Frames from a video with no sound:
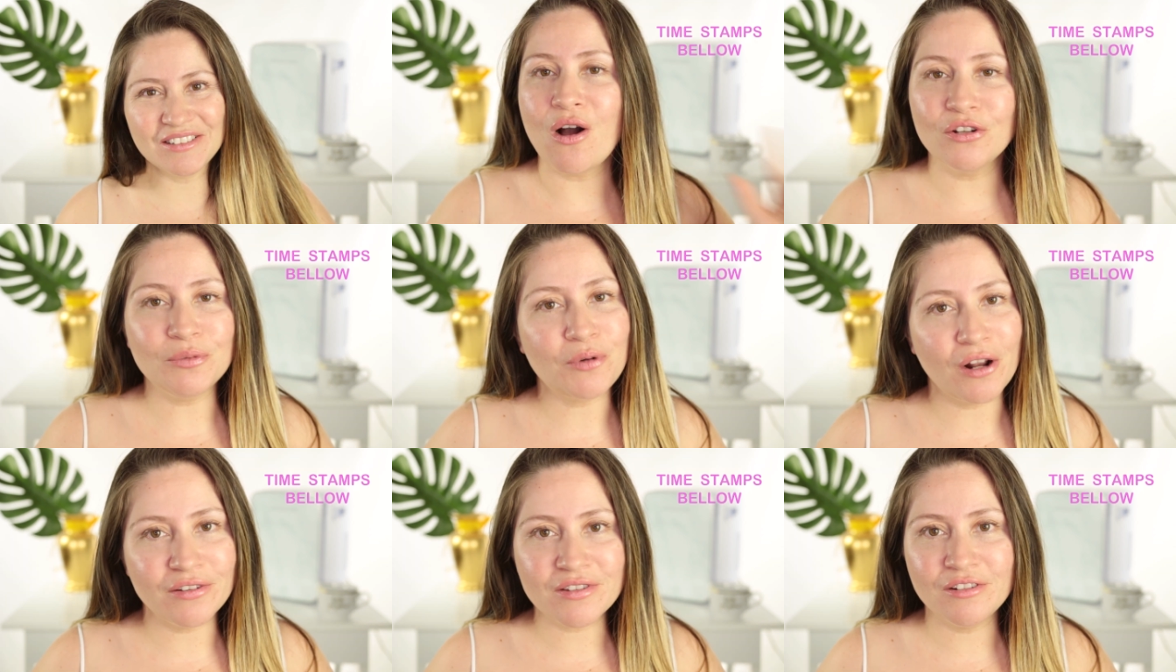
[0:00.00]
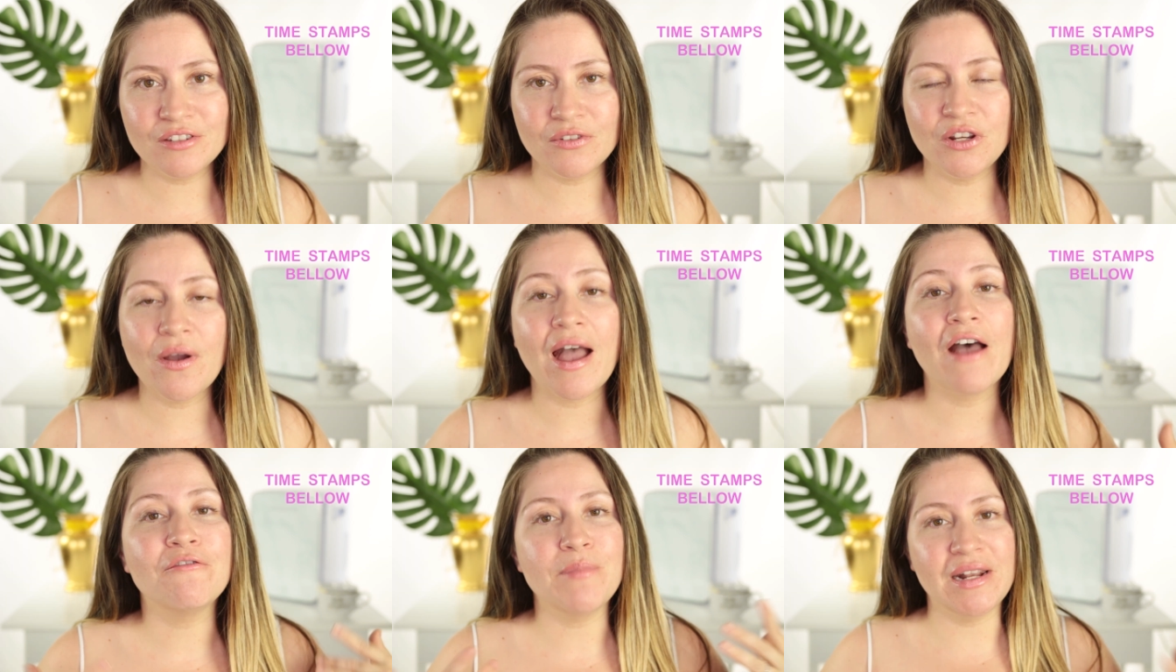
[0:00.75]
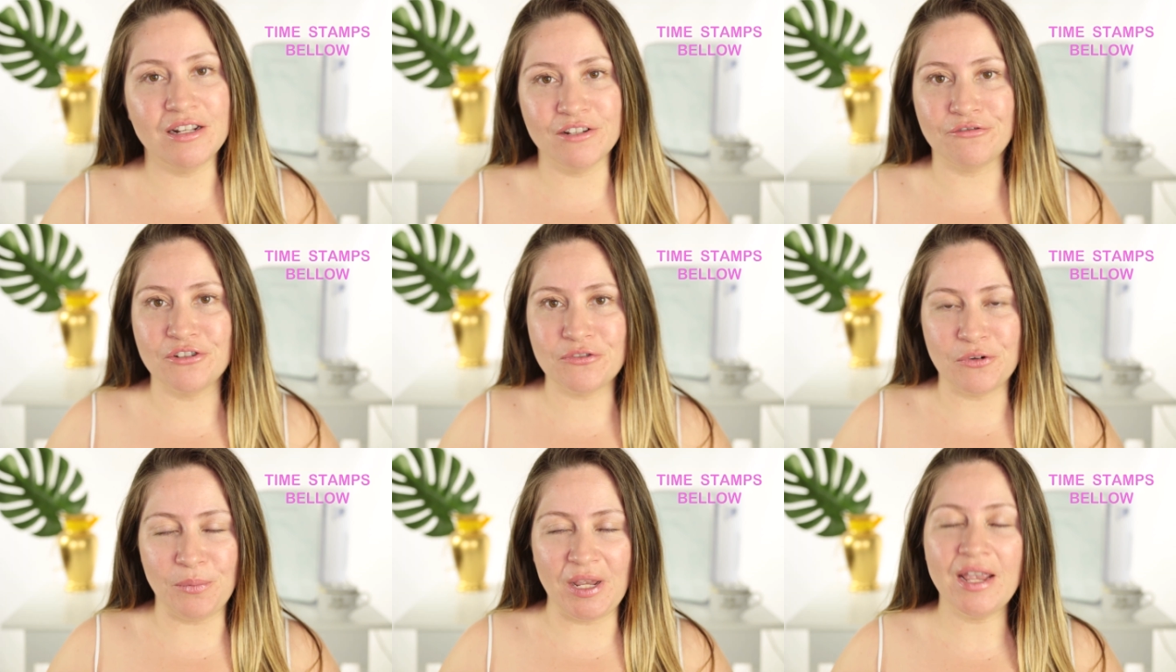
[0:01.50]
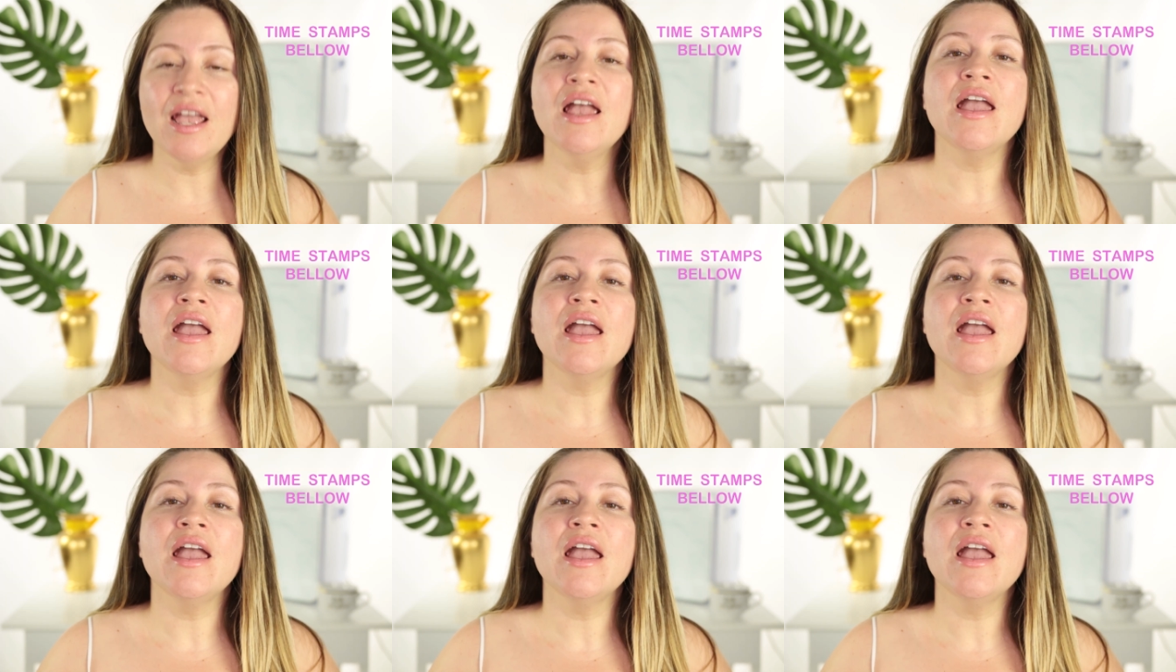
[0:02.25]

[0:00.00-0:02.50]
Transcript: All the products in this video have made a difference for me.